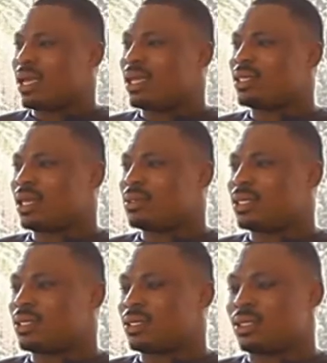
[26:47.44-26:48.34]
9
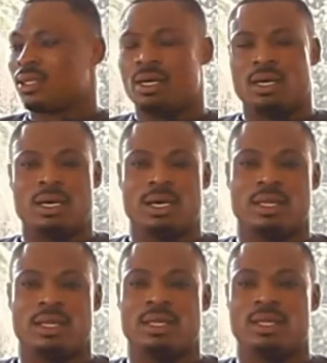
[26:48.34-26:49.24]
subjects.
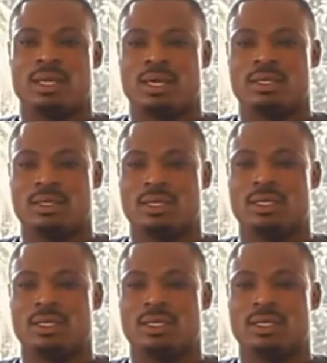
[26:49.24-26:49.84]
And then there's